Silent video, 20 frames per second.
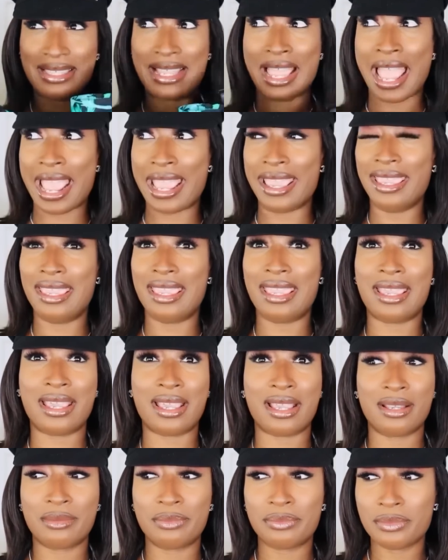Like,
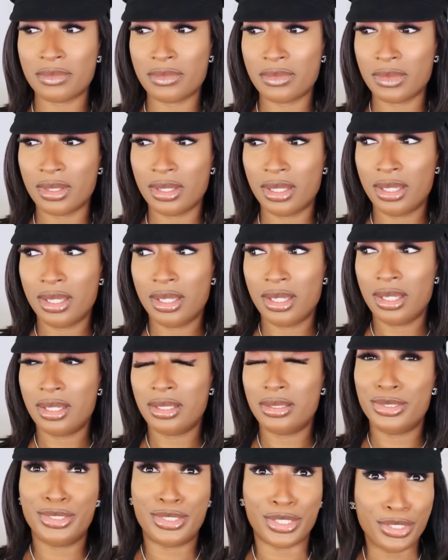
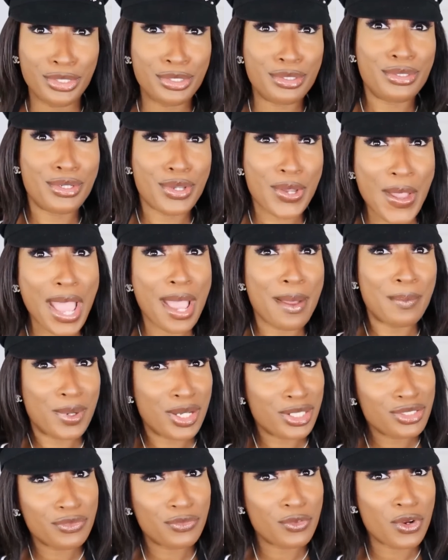do you know how
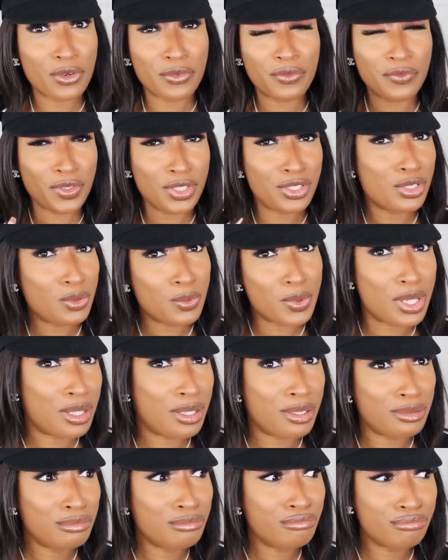much for a Fe
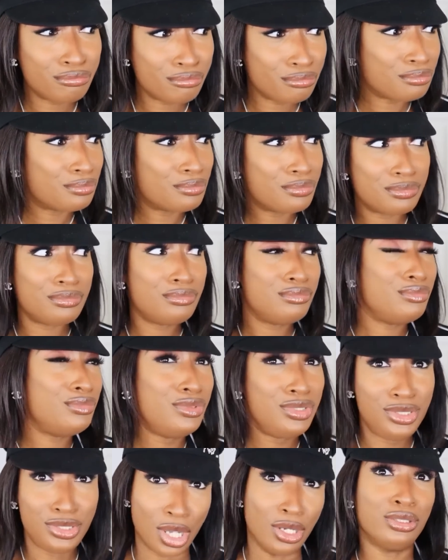Noel
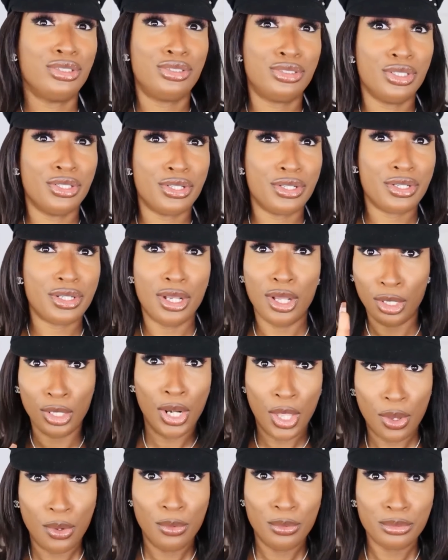duster
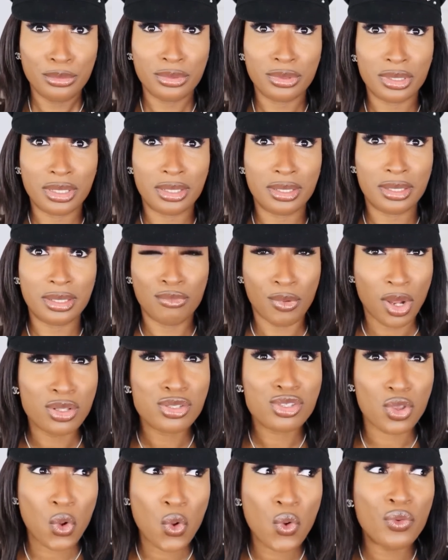alone
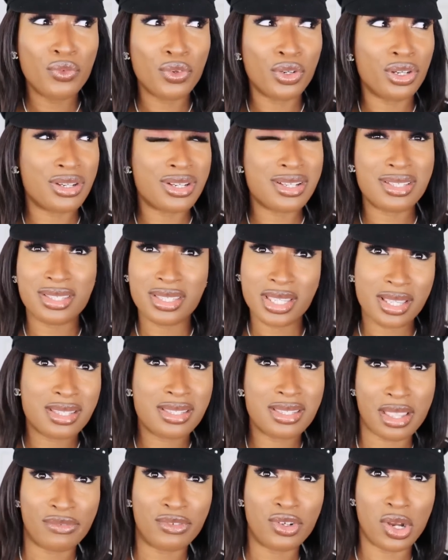runs over
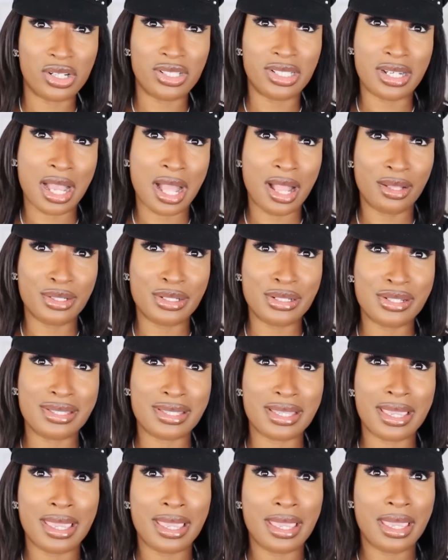six, seven hundred
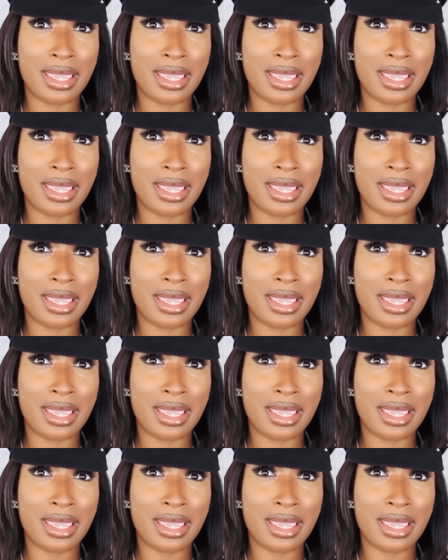dollars?